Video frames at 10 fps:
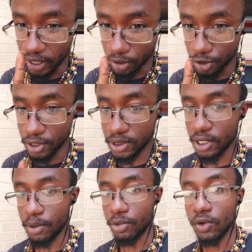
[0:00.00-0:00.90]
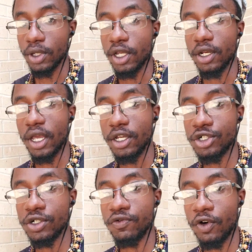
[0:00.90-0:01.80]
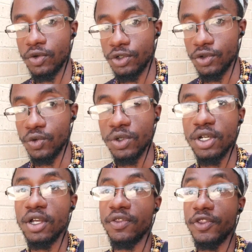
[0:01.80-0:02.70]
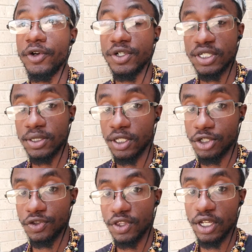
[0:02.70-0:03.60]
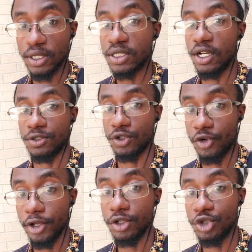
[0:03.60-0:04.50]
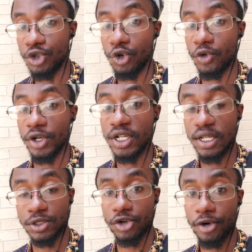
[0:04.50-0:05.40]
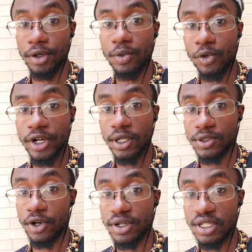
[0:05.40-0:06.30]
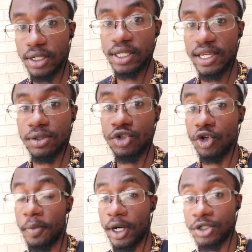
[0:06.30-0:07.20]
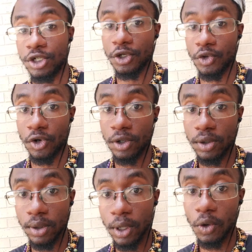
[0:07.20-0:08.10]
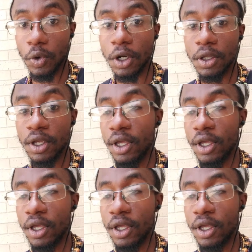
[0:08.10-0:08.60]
Good example, in Haitian Vodou, there is such a thing as consecrated jewelry, consecrated rings that are dedicated to a particular Loa.